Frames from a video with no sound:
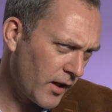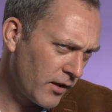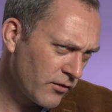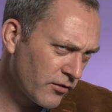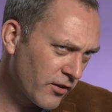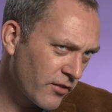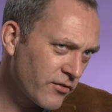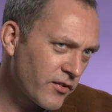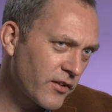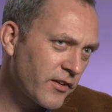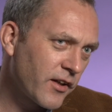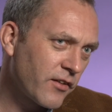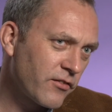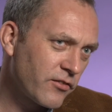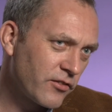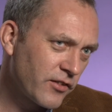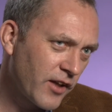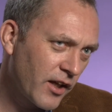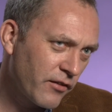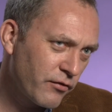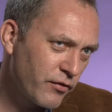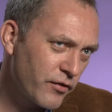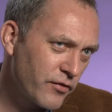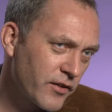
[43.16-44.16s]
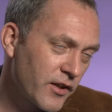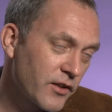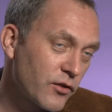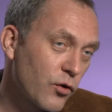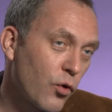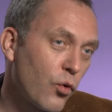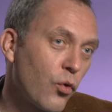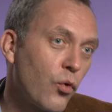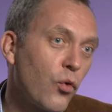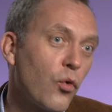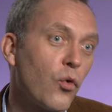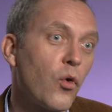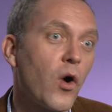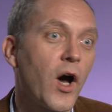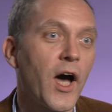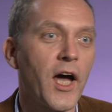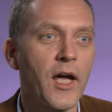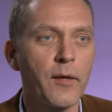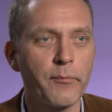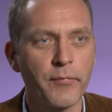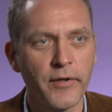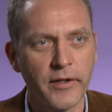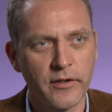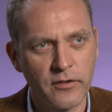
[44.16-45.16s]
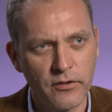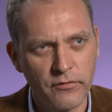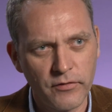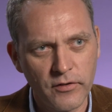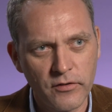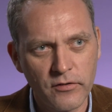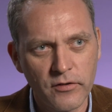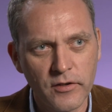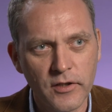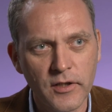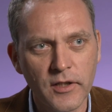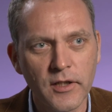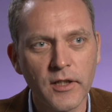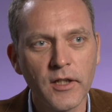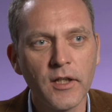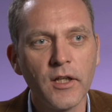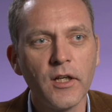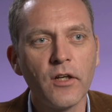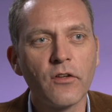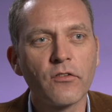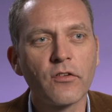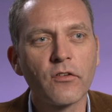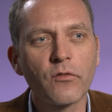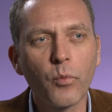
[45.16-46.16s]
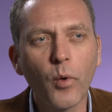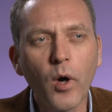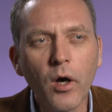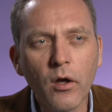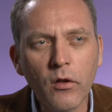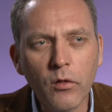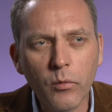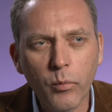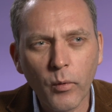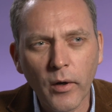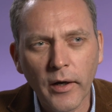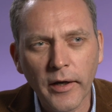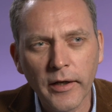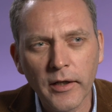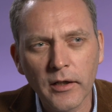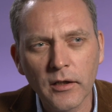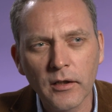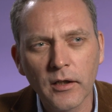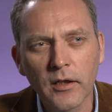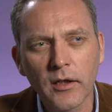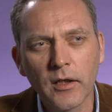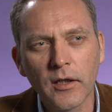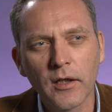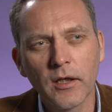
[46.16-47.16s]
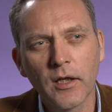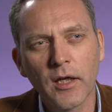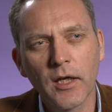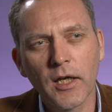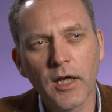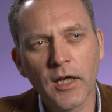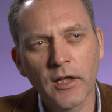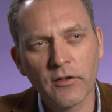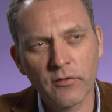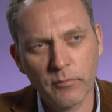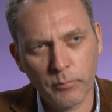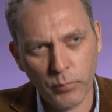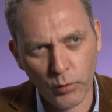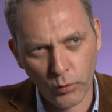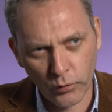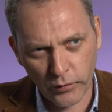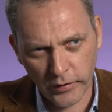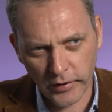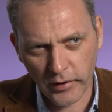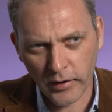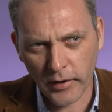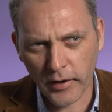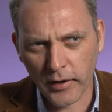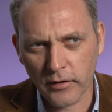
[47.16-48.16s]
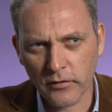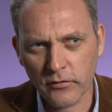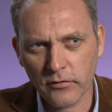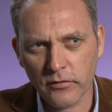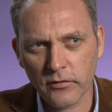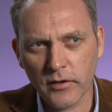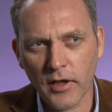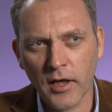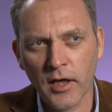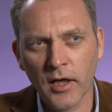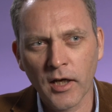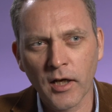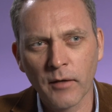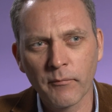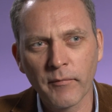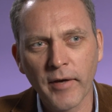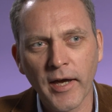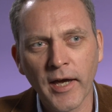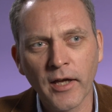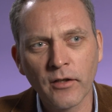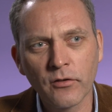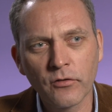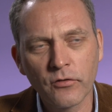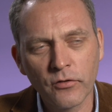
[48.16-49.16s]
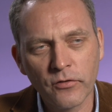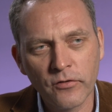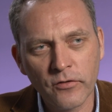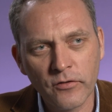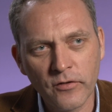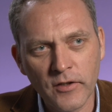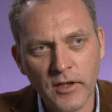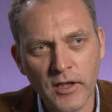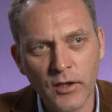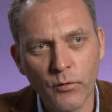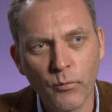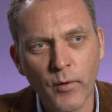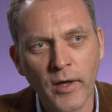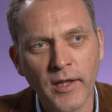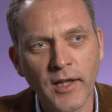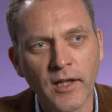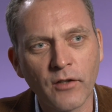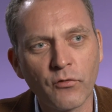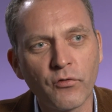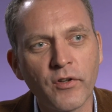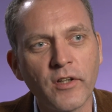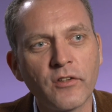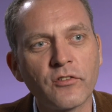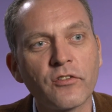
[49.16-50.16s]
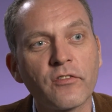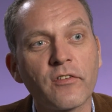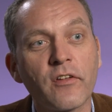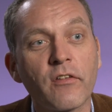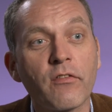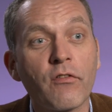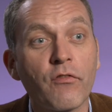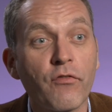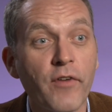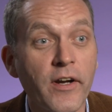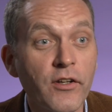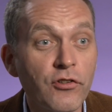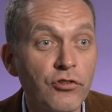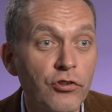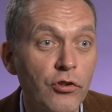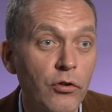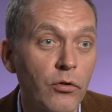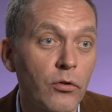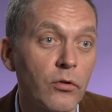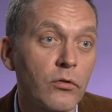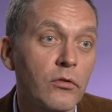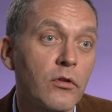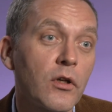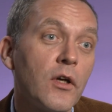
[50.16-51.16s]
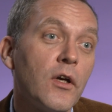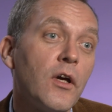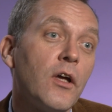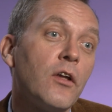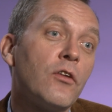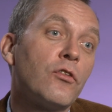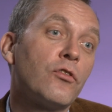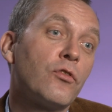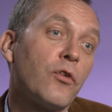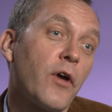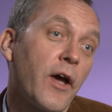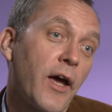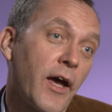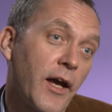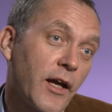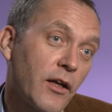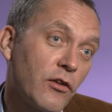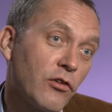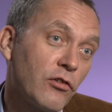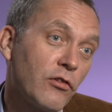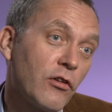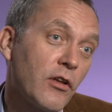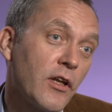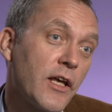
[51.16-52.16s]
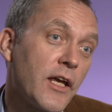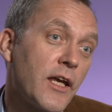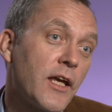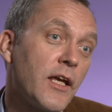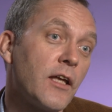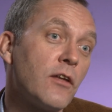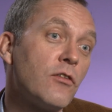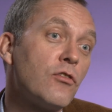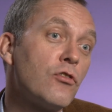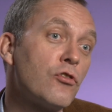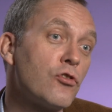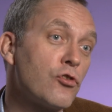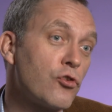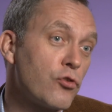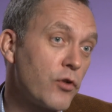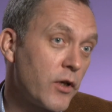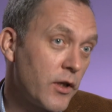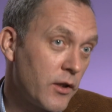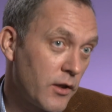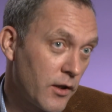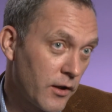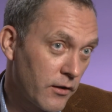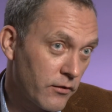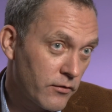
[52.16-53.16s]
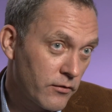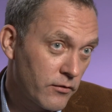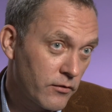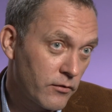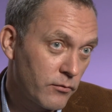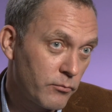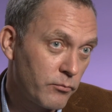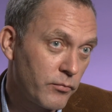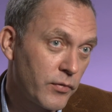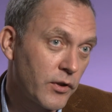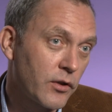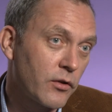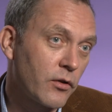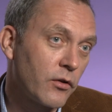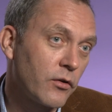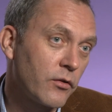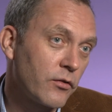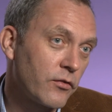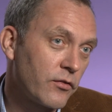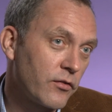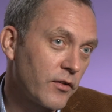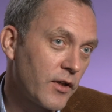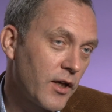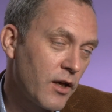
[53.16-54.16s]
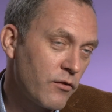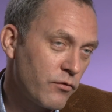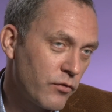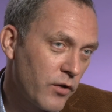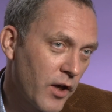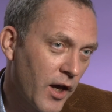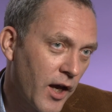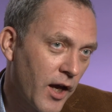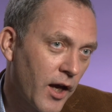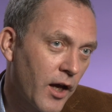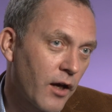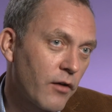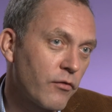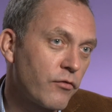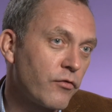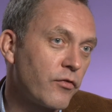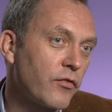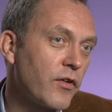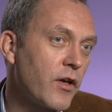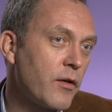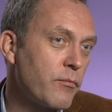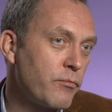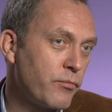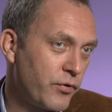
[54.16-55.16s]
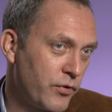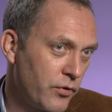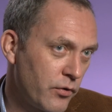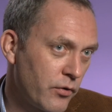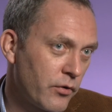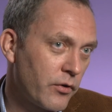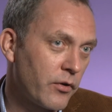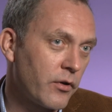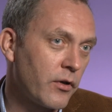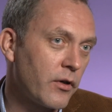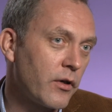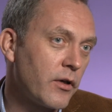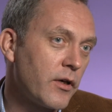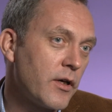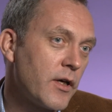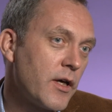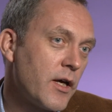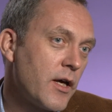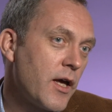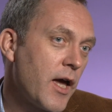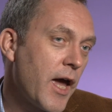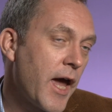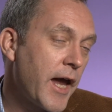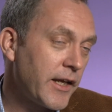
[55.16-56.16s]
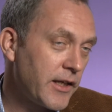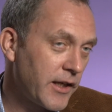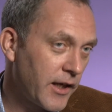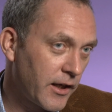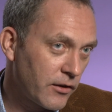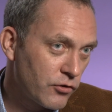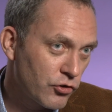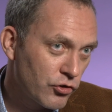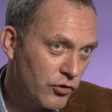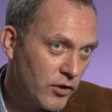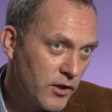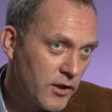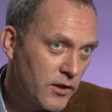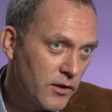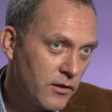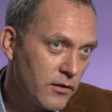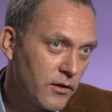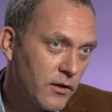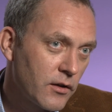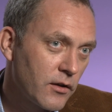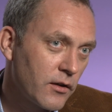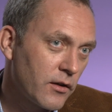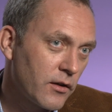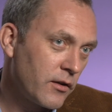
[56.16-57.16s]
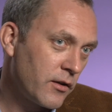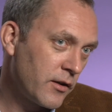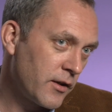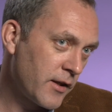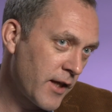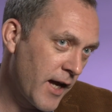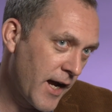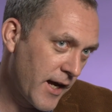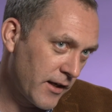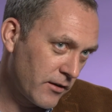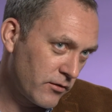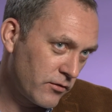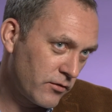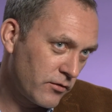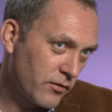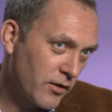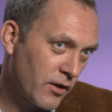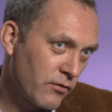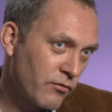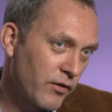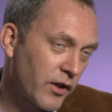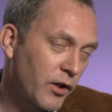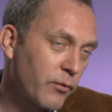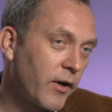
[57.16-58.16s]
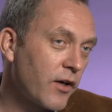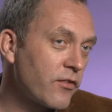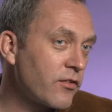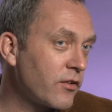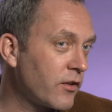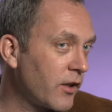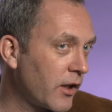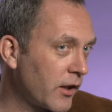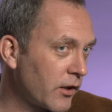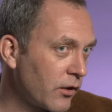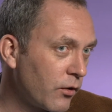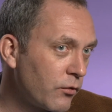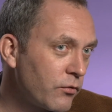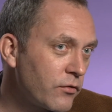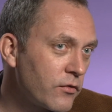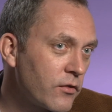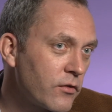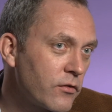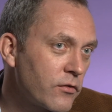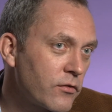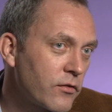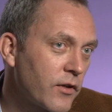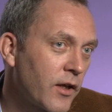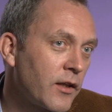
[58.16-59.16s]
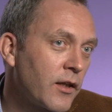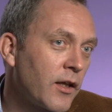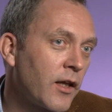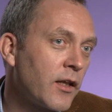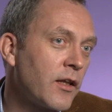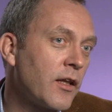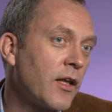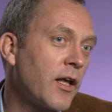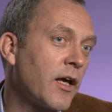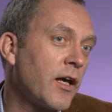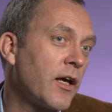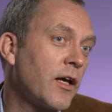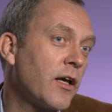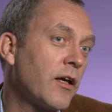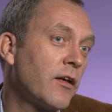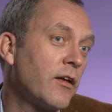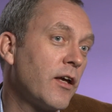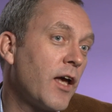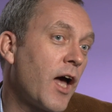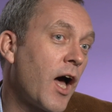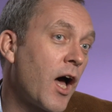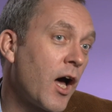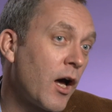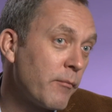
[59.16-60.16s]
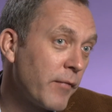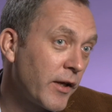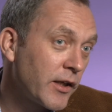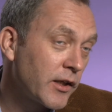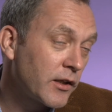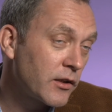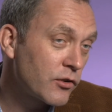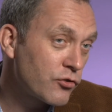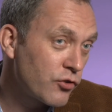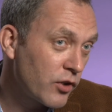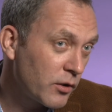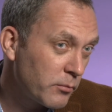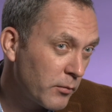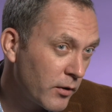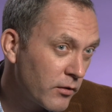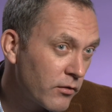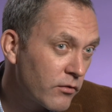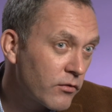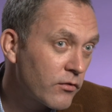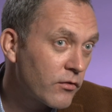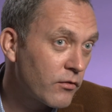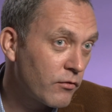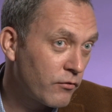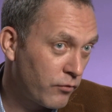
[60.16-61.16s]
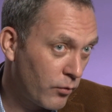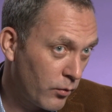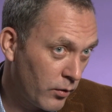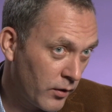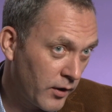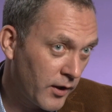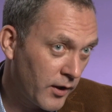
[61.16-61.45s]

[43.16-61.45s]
just attention deficit or hyperactivity. So it's worthwhile exploring that and to see whether it reaches a threshold to actually treat this. Because if you have pure ADHD, that requires a diagnosis, and then there are medical treatments for